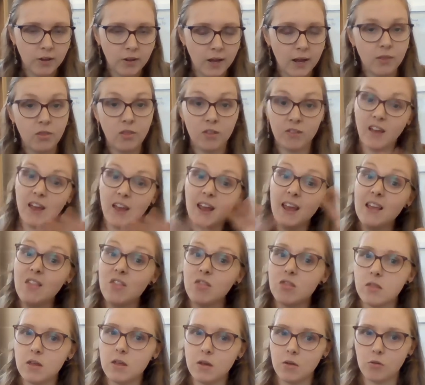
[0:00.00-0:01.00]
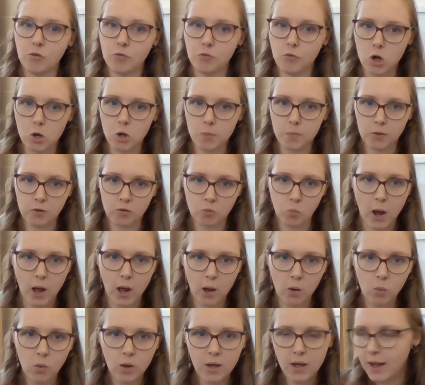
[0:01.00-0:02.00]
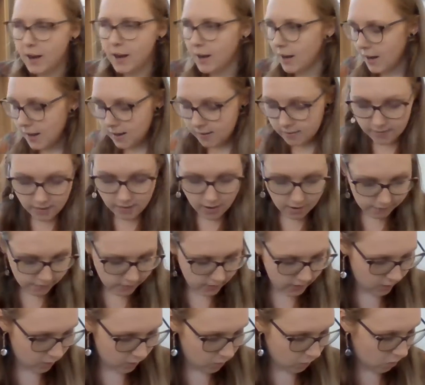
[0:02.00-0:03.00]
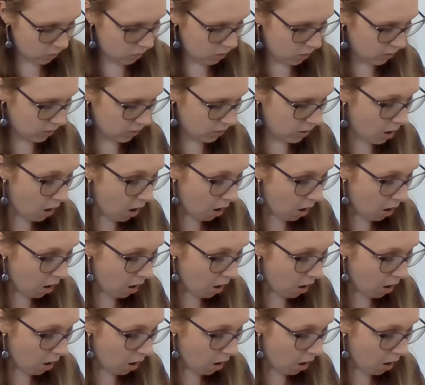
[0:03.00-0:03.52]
in this room as well. Let's have a little look.